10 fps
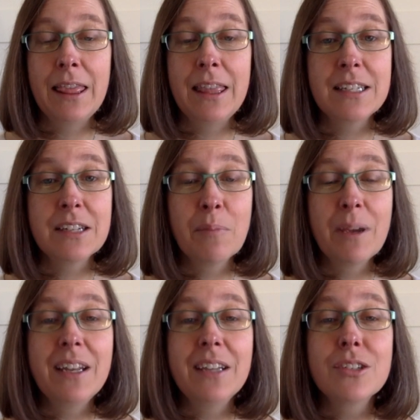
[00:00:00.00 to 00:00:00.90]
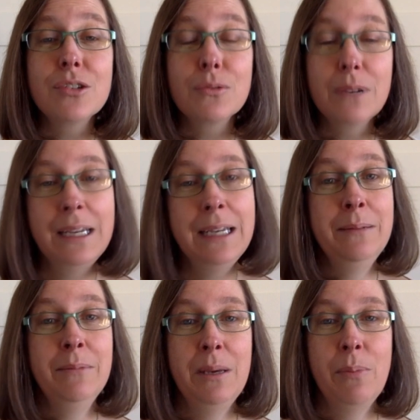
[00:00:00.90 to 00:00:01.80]
These have been
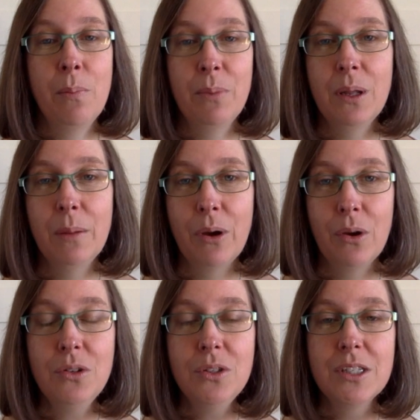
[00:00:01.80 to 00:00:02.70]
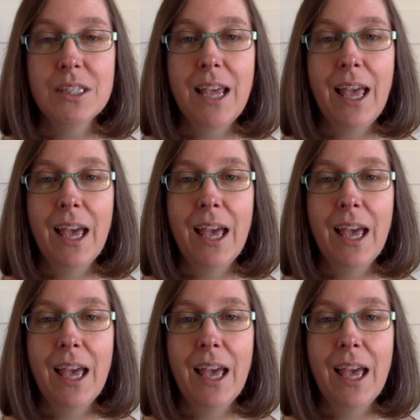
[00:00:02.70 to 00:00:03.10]
extremely popular posts,